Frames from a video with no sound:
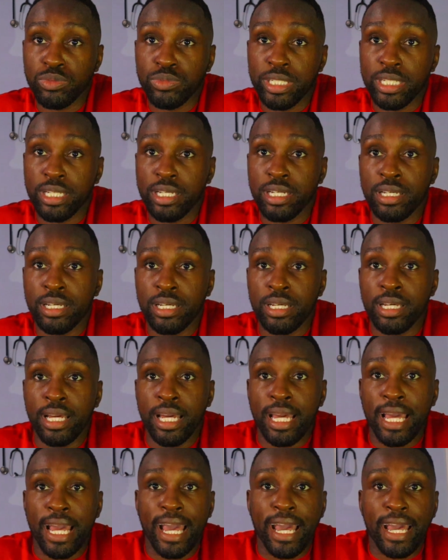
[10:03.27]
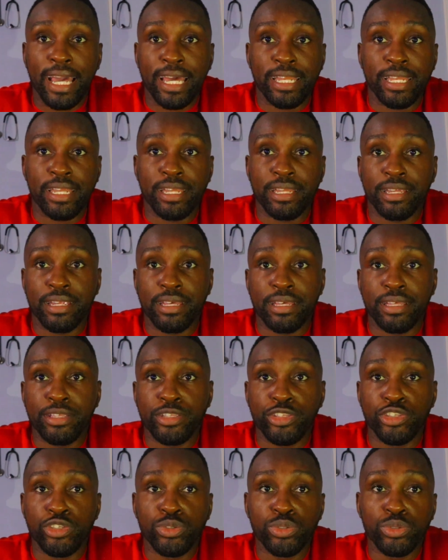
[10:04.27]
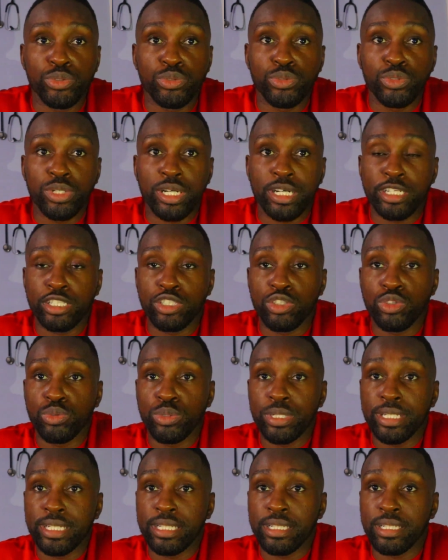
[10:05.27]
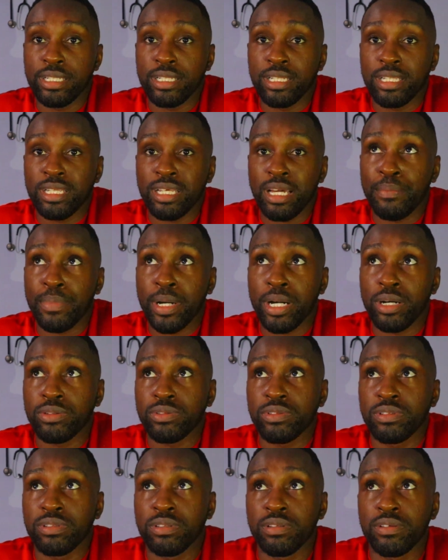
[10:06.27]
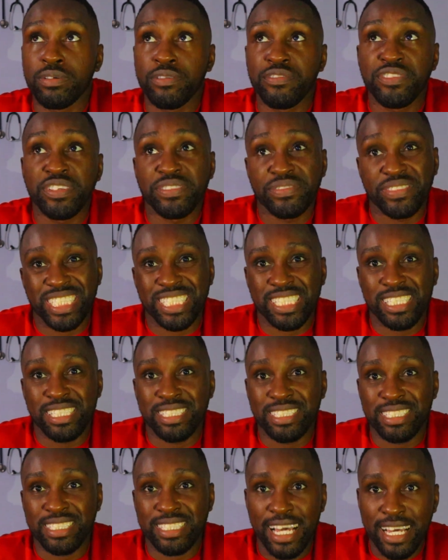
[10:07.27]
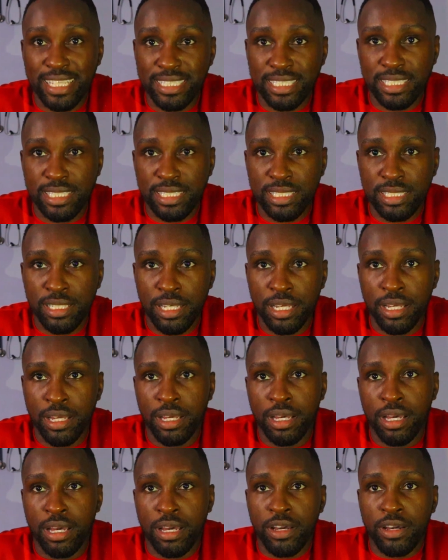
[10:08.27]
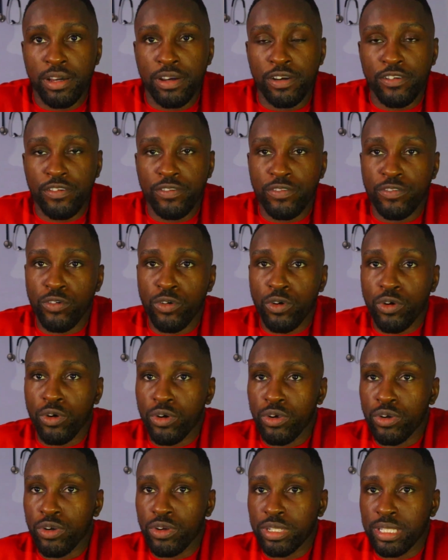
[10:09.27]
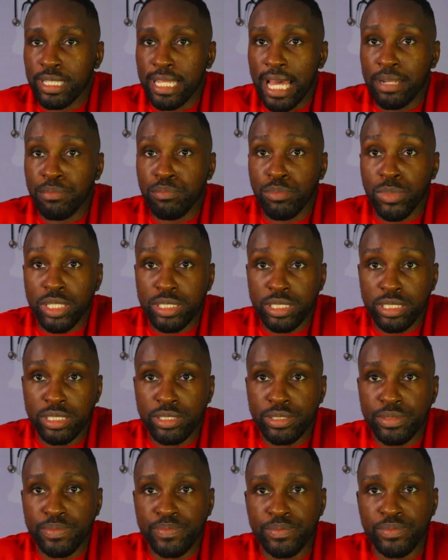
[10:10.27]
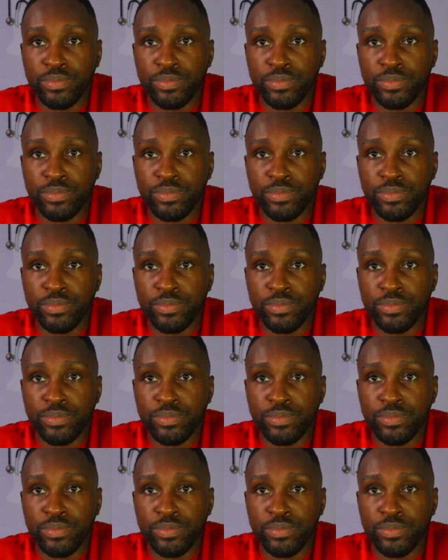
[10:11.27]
a week, and you are doing about 15 sets for that muscle.